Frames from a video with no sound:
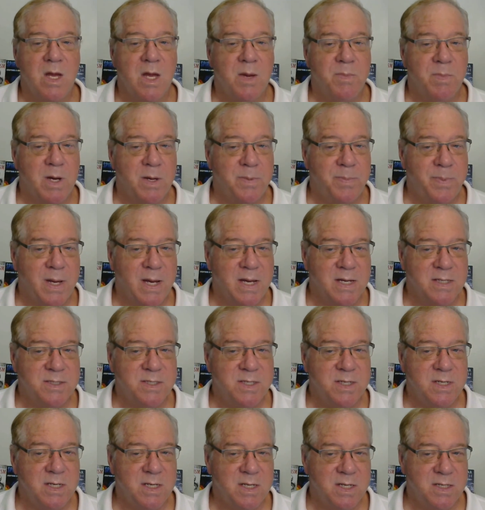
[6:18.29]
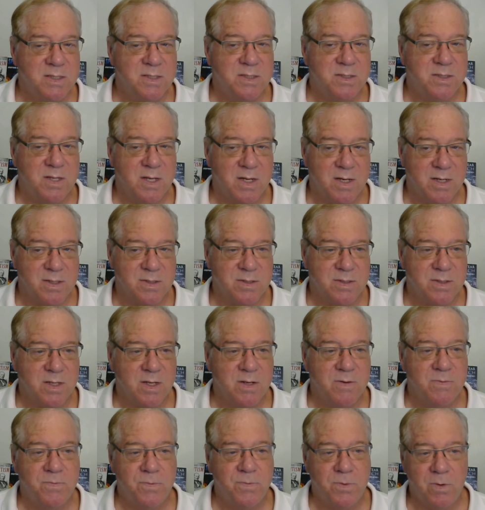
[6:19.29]
By passing each test
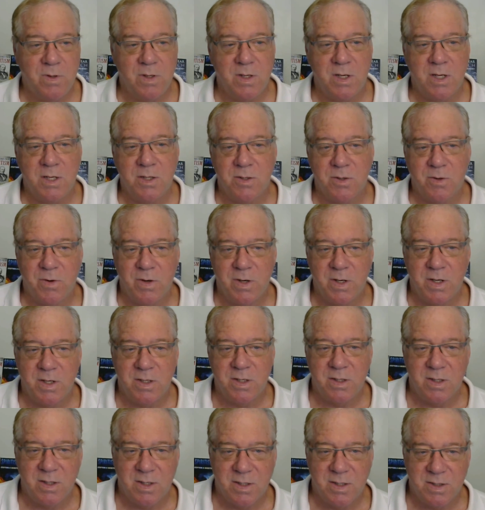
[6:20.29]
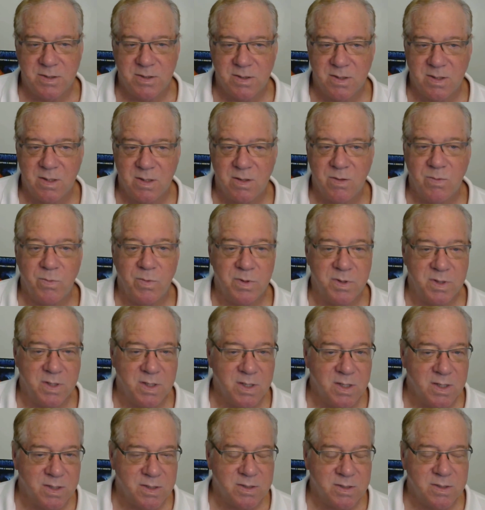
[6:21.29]
and fully integrating the lesson
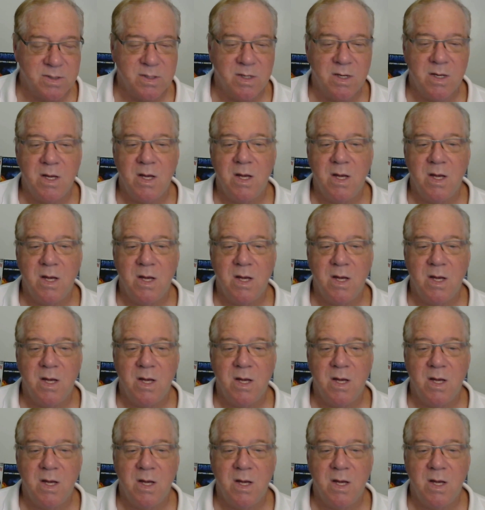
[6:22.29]
within us,